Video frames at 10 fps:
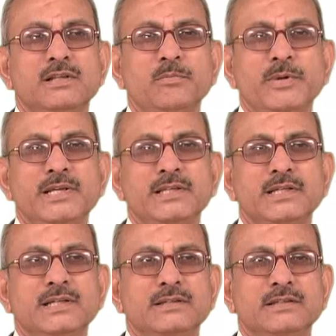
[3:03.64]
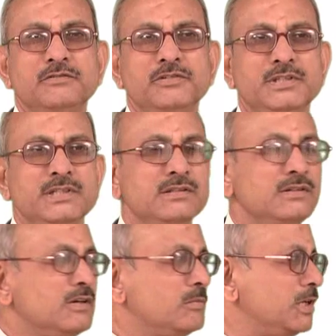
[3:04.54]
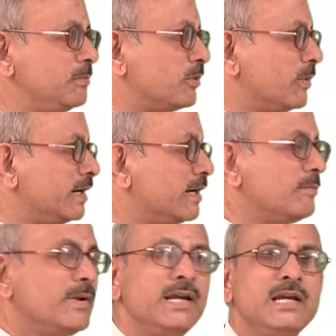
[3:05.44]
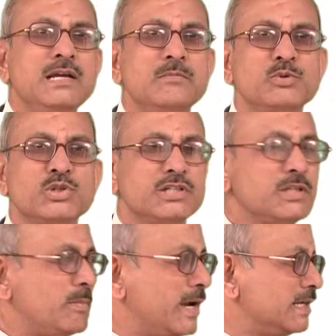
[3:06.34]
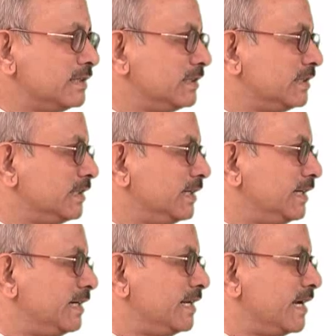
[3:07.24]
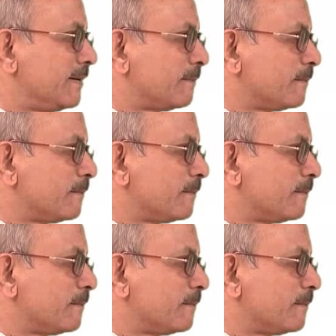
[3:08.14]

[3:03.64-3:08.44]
the basic services normally provided by most of the banks in India.